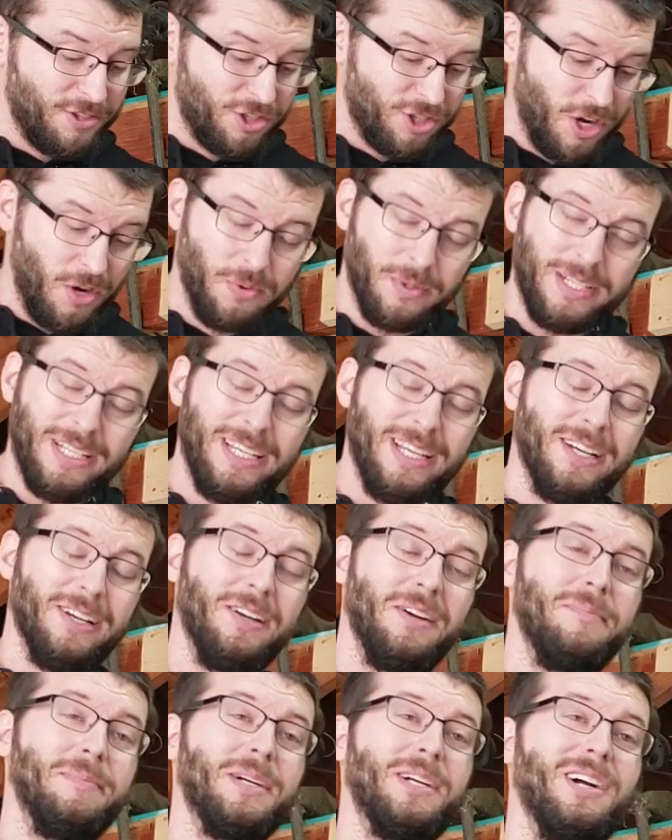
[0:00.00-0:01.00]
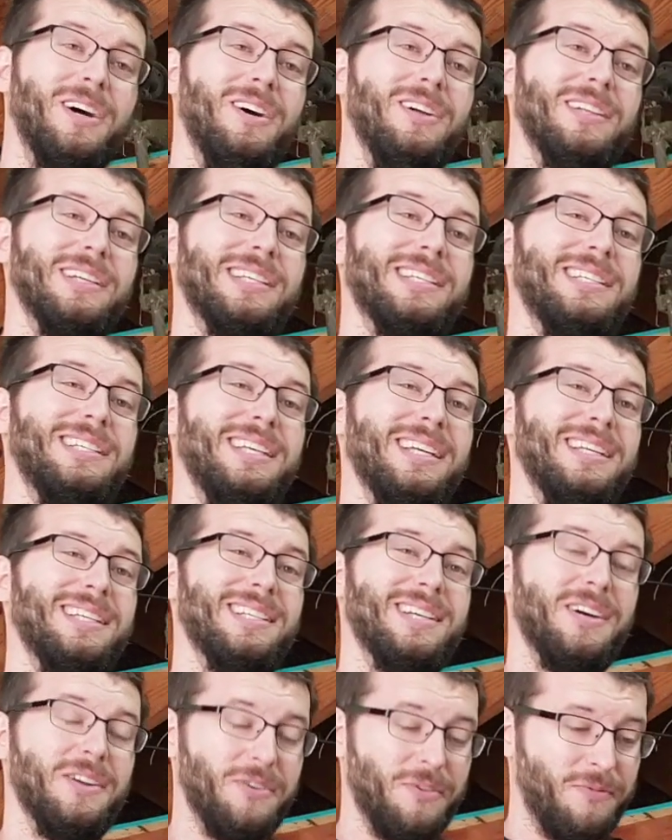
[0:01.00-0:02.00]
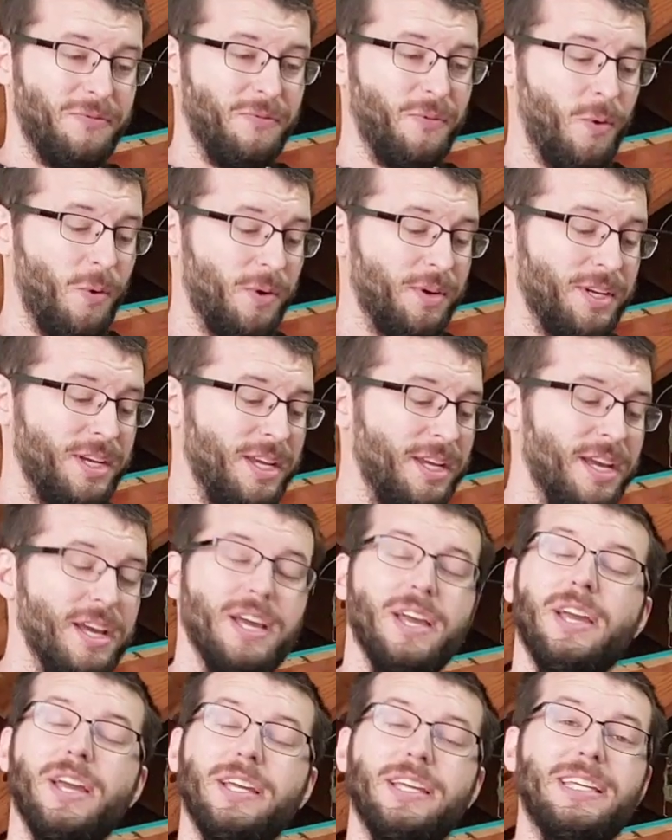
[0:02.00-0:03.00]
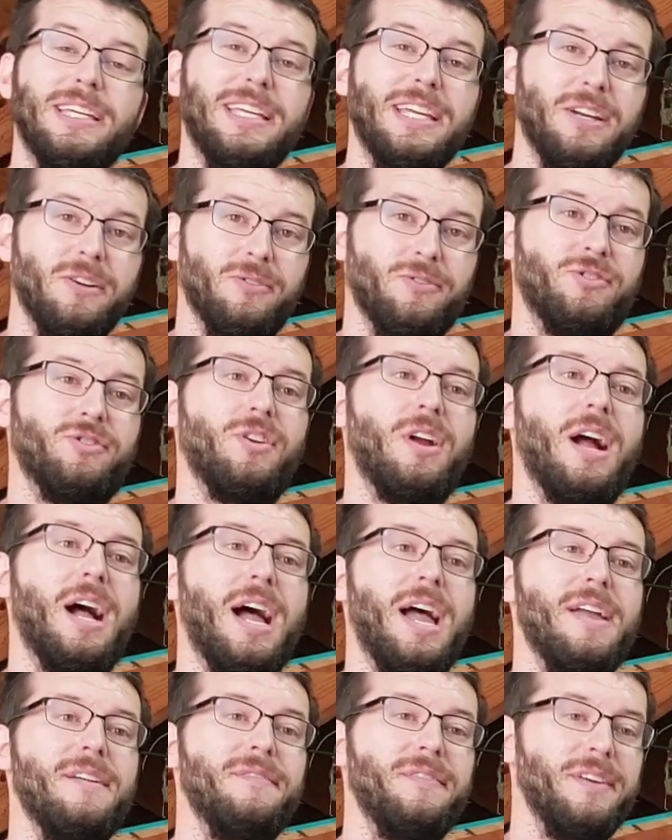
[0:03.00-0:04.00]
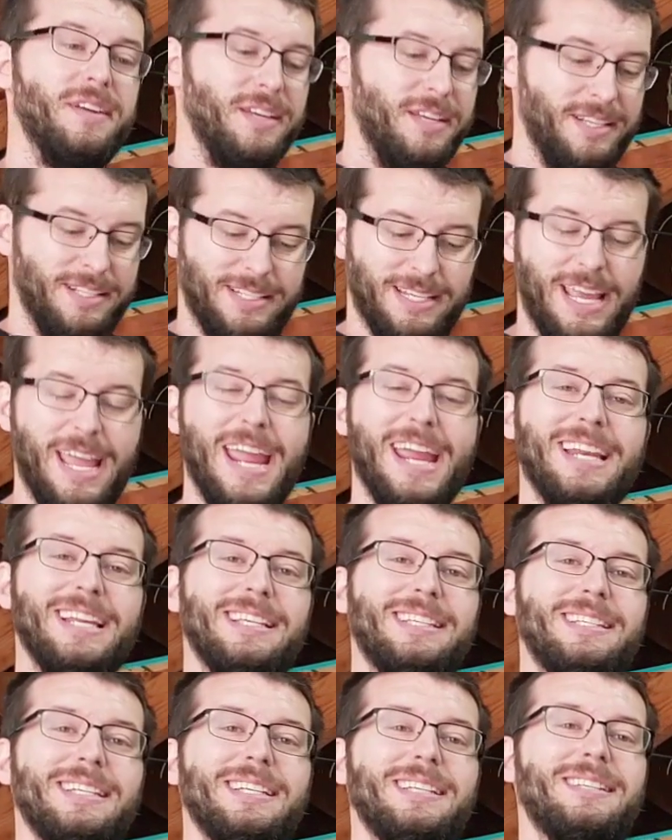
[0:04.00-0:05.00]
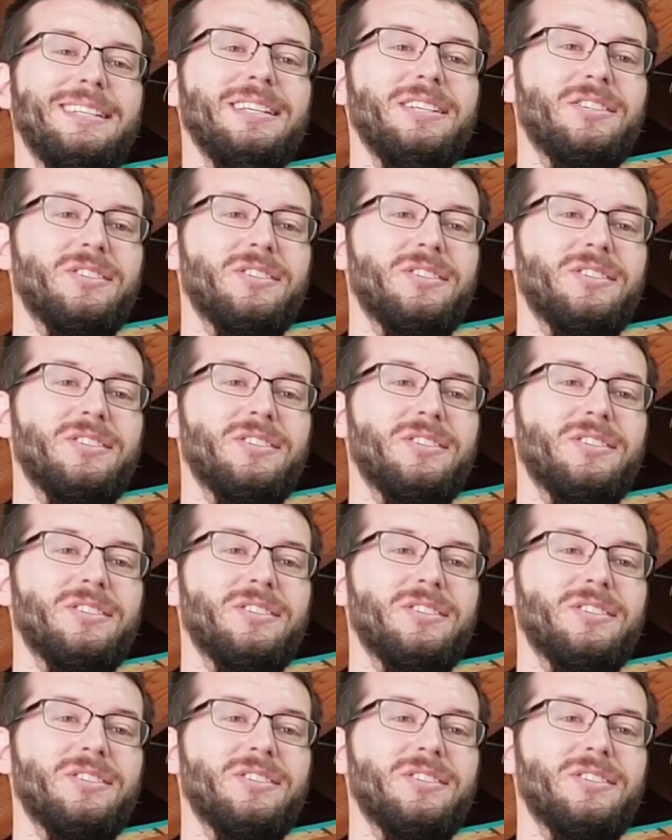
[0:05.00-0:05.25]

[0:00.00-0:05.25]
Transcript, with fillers: shown here a McCulloch 640 gear drive. It's an 80cc